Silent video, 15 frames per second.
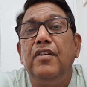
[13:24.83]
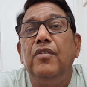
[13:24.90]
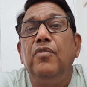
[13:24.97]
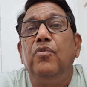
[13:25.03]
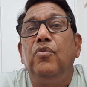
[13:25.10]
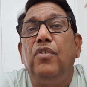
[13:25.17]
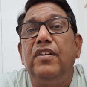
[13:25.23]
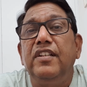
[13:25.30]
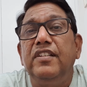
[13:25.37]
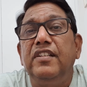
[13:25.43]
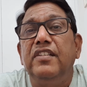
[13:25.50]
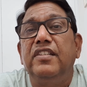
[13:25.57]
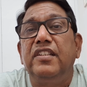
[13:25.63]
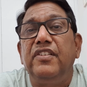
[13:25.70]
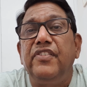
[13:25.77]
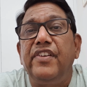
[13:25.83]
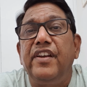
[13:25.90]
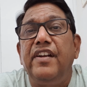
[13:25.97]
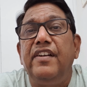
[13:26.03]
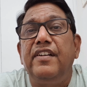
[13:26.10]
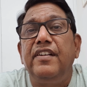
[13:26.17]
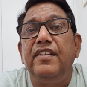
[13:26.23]
what is the
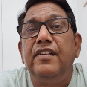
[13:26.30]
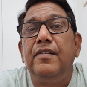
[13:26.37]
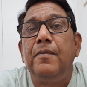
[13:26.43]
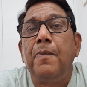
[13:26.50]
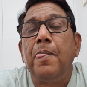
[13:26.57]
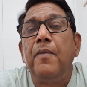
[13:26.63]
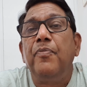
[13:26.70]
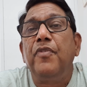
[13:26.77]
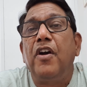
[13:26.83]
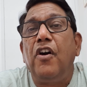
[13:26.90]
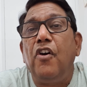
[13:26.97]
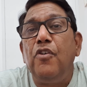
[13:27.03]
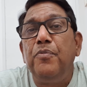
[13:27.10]
severity, how